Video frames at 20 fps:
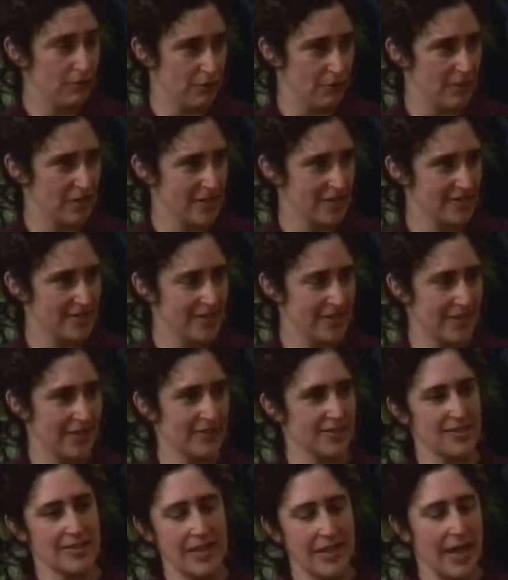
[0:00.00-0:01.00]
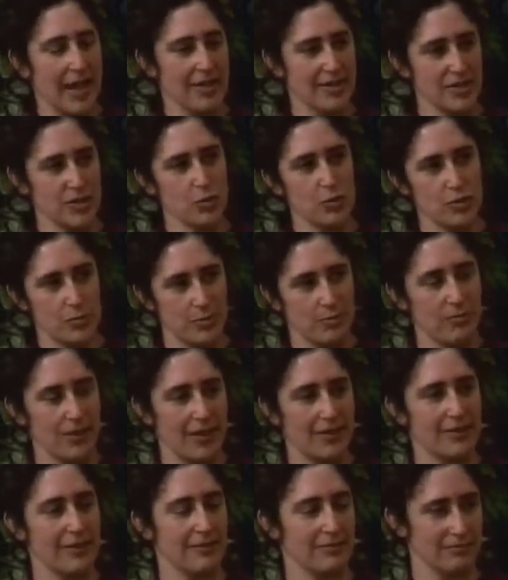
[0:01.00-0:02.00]
for these things. And this was
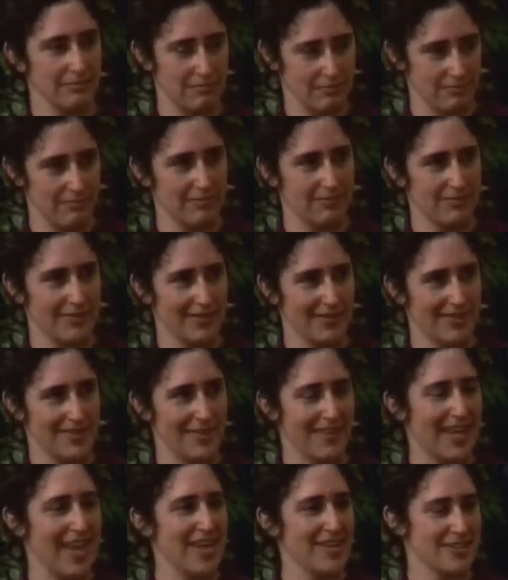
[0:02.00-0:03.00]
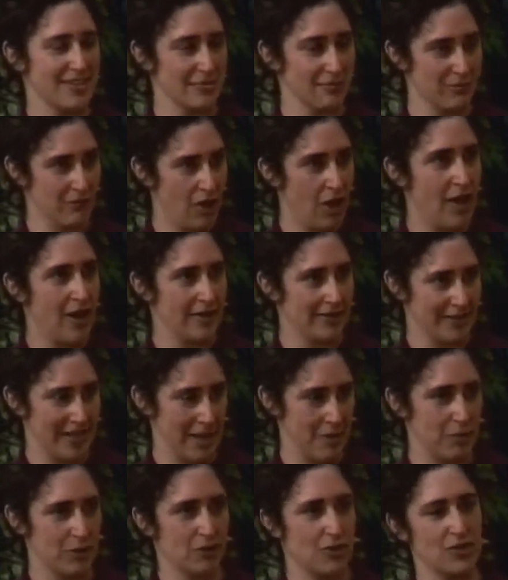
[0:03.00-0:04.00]
in the case of lawn
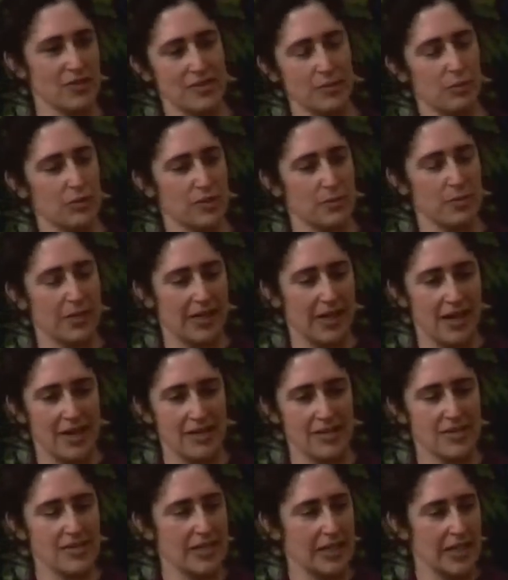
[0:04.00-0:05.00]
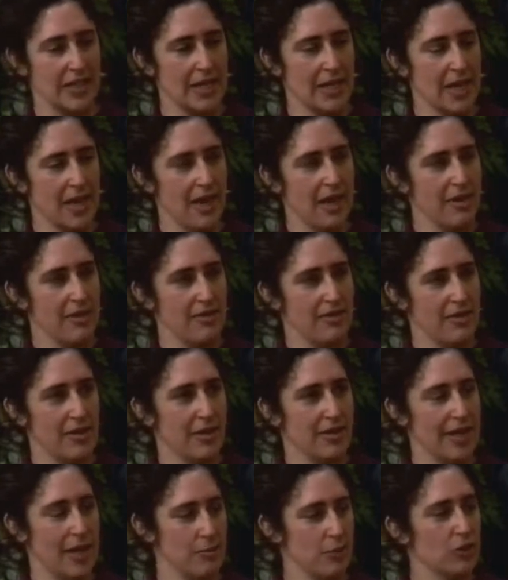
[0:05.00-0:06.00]
chemicals. It was because
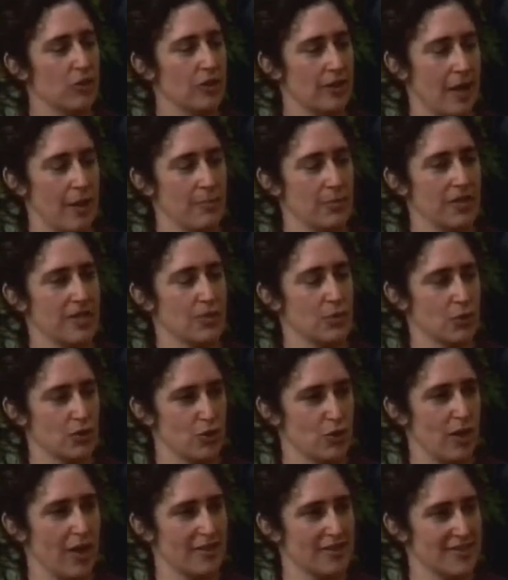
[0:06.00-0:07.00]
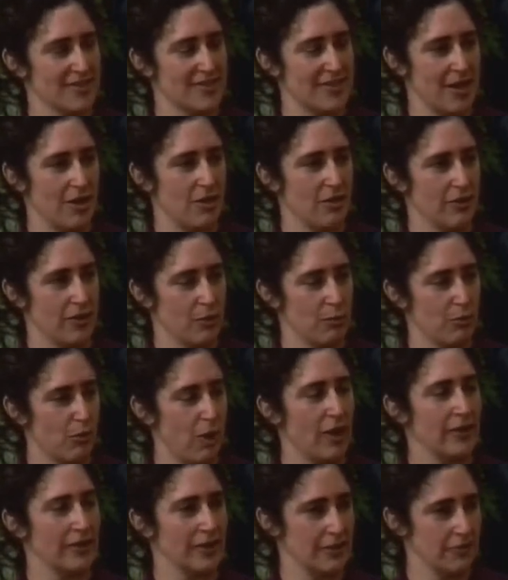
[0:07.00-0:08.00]
the chemical companies were trying to sell their
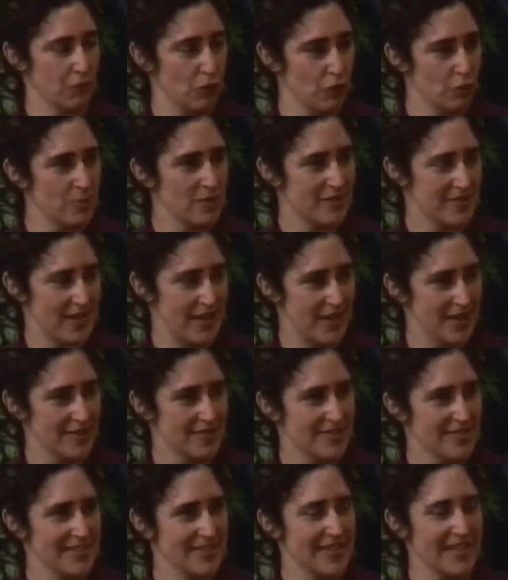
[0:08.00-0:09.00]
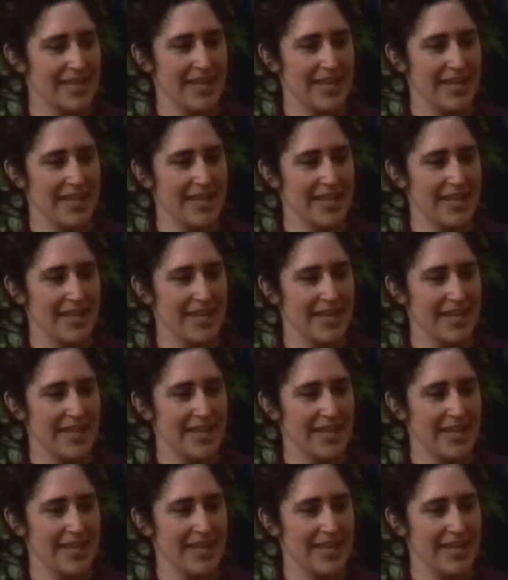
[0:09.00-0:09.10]
broadleaf herbicides.